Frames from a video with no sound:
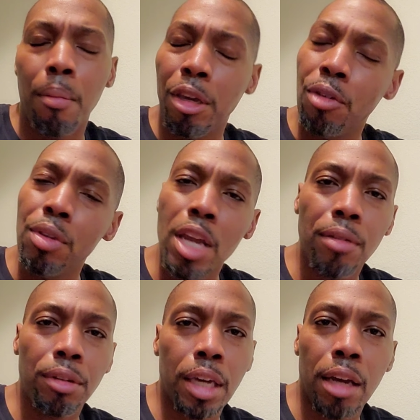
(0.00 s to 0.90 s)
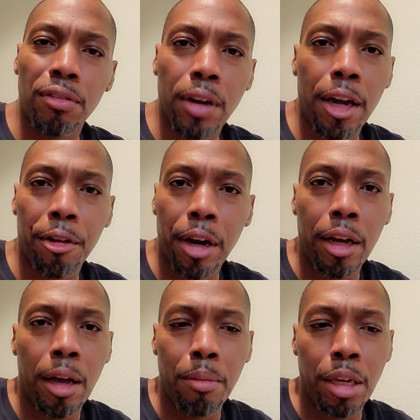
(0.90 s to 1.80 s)
I mean, you never count a fighter
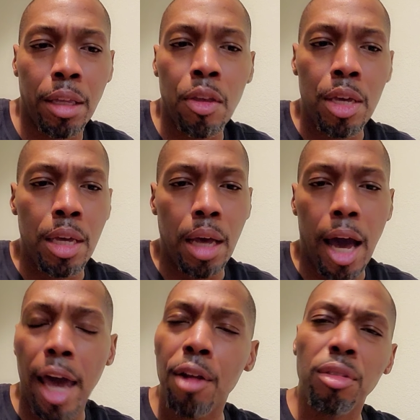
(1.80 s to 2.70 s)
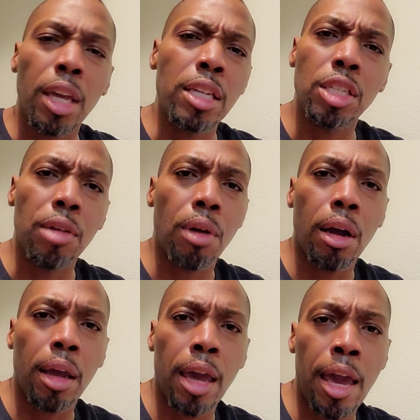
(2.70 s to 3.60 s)
out. I mean, I don't think
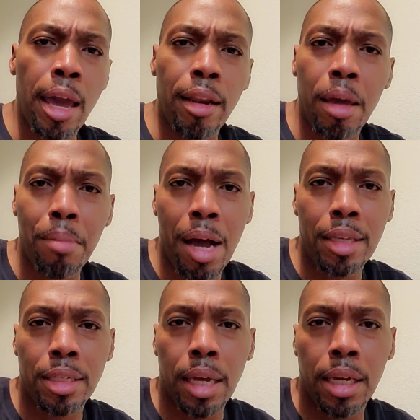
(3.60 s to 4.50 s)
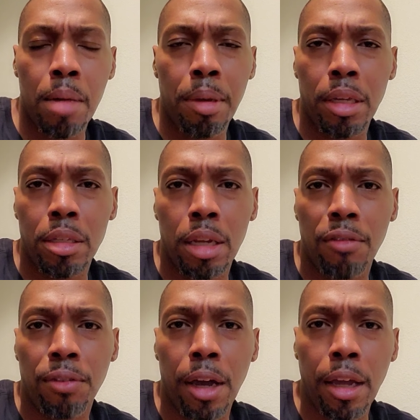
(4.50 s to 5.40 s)
J-Rock had that mindset coming into
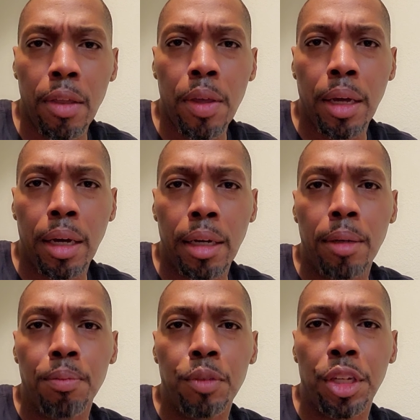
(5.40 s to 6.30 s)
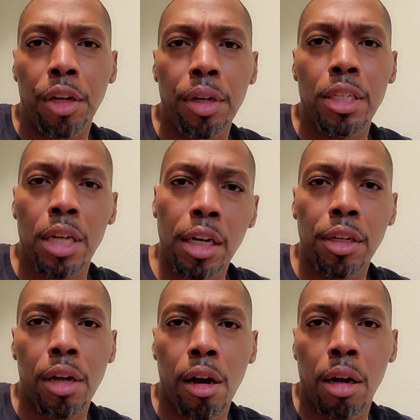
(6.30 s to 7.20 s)
that fight. He's an
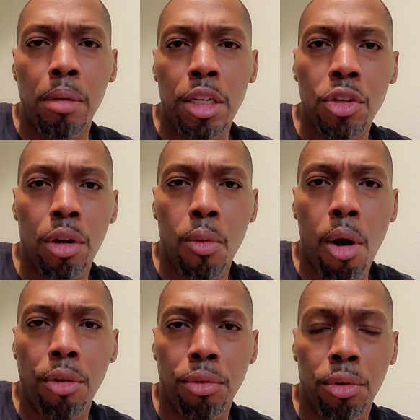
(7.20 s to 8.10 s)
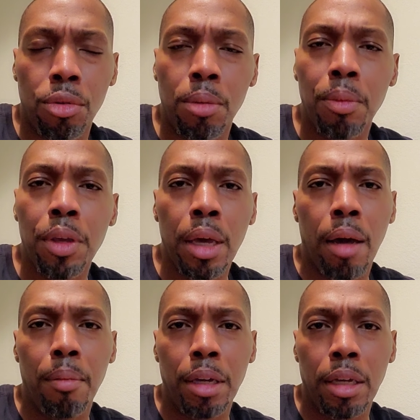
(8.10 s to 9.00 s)
underdog. He's gonna walk through him.
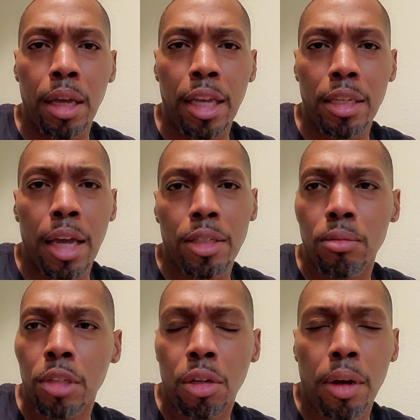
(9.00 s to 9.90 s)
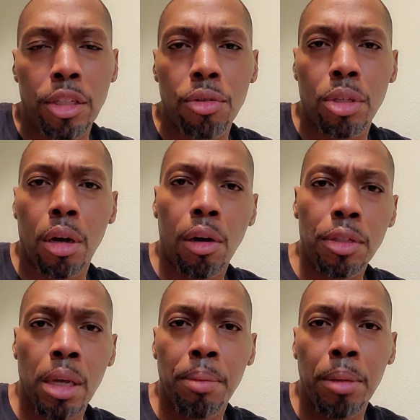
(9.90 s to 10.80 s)
I mean, as you
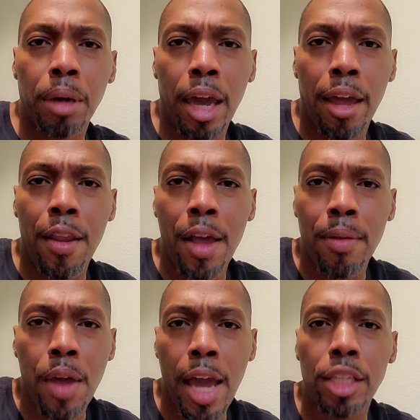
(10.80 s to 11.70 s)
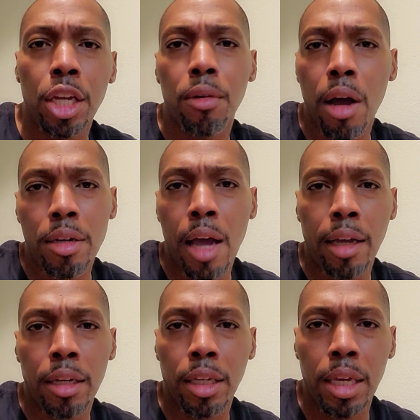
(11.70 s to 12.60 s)
saw, some people had J-Rock
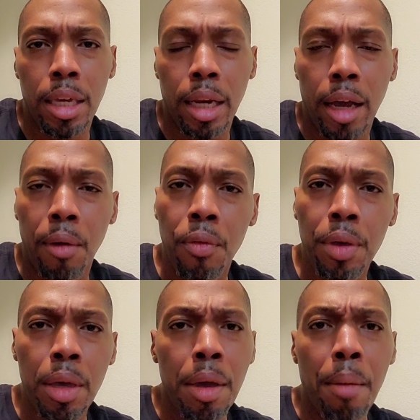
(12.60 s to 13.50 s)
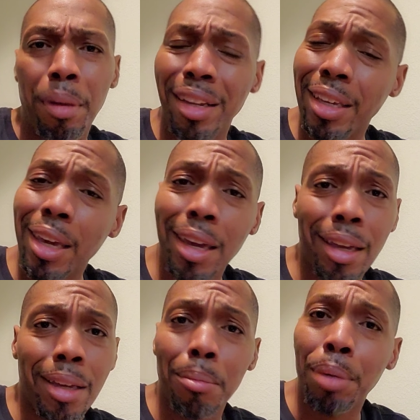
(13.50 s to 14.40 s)
knocking the kid out. But the
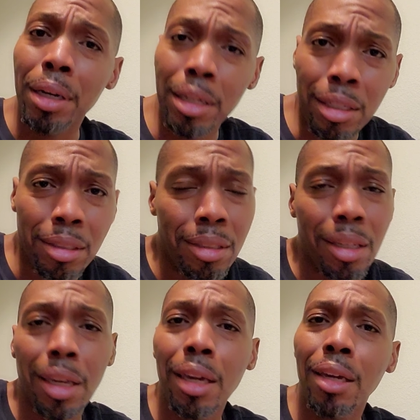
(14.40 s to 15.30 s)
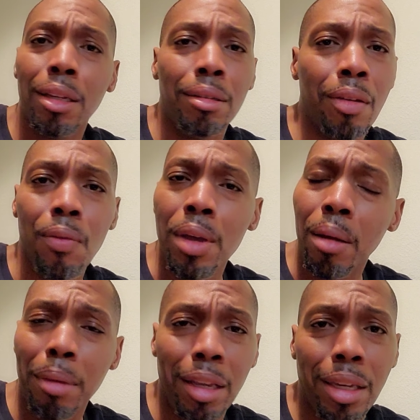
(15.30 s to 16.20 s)
kid can punch.
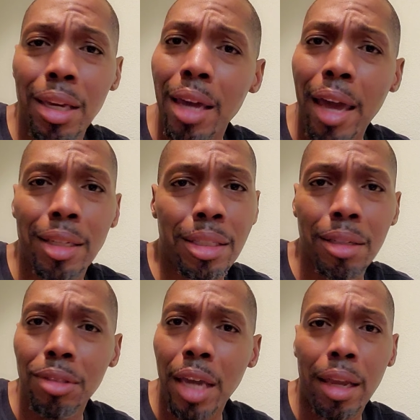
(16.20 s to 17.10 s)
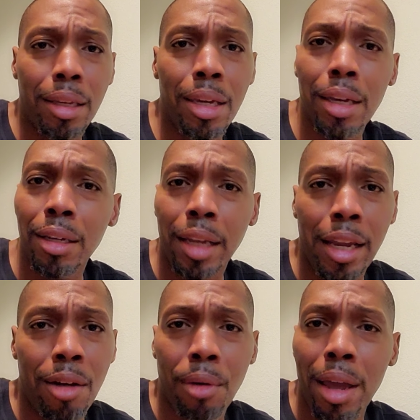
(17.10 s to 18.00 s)
I mean, the kid had a stiff jab. The kid can
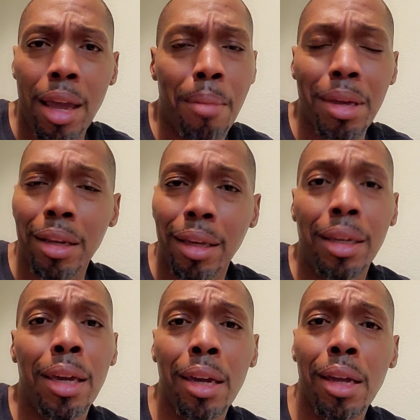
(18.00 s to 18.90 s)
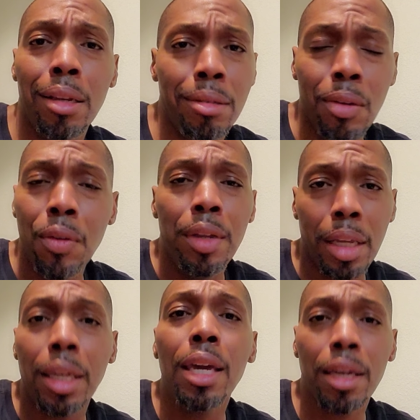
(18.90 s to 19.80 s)
land that right hand. I mean, the
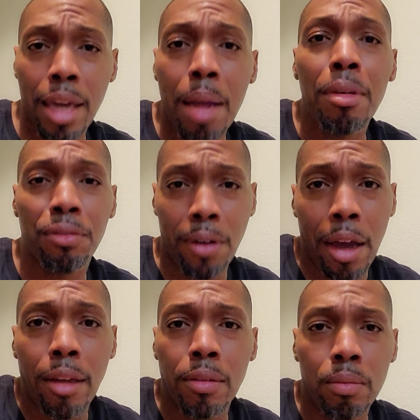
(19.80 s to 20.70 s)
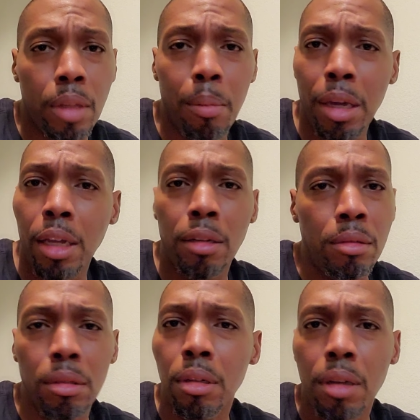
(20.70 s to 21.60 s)
kid came to fight. I
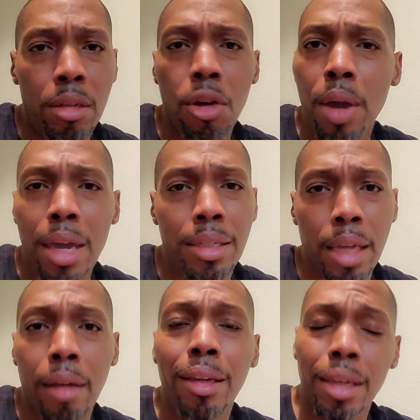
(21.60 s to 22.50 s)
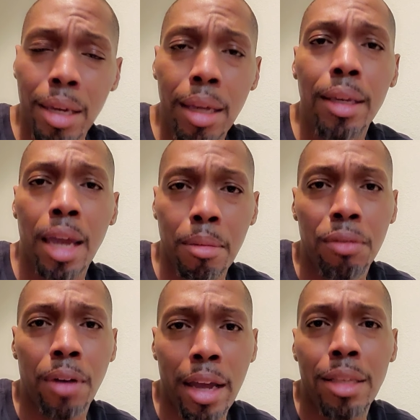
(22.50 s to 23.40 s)
mean, no hands down. The kid came
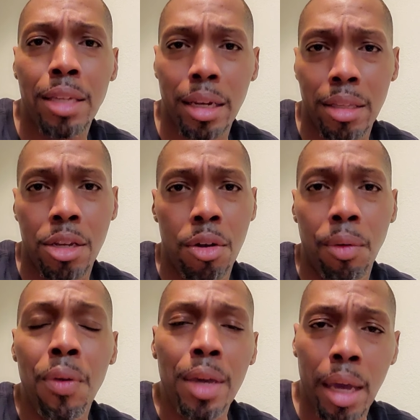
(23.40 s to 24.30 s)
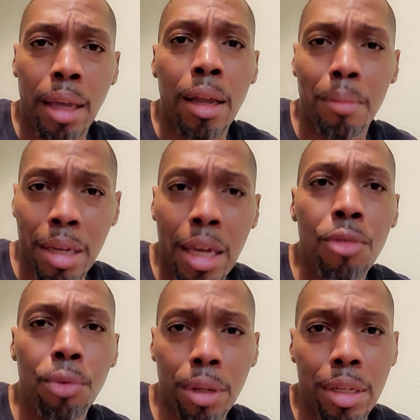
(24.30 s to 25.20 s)
to fight and set the tone. And I mean,
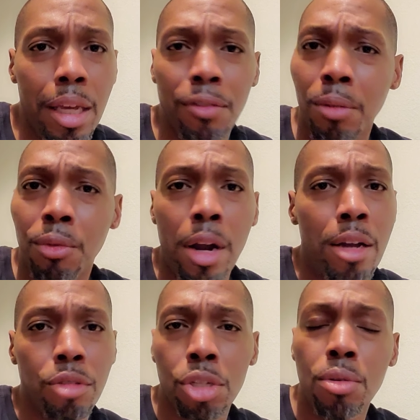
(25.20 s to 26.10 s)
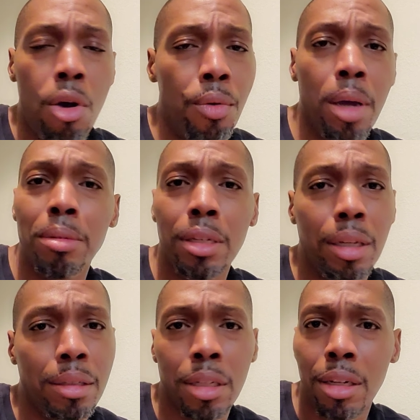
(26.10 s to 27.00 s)
he really did from round two on up
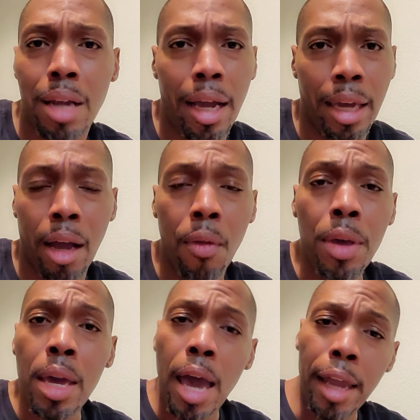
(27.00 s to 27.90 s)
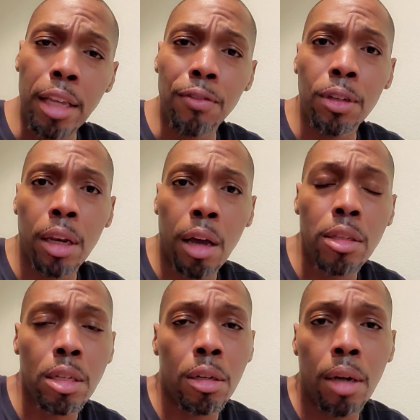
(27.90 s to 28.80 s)
to the knockout. And even
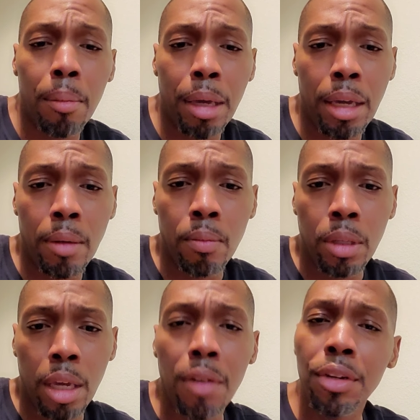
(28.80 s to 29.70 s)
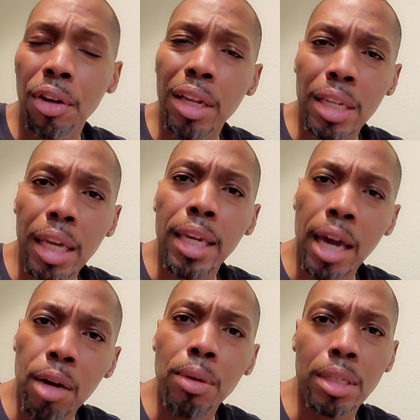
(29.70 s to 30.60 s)
though they did
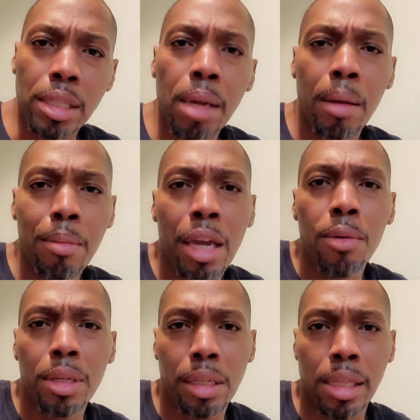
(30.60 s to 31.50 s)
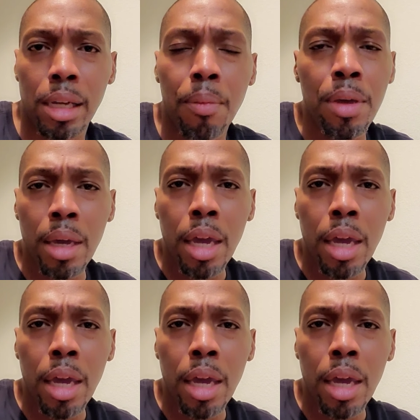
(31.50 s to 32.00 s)
kind of was a slip. I mean, it was a slip.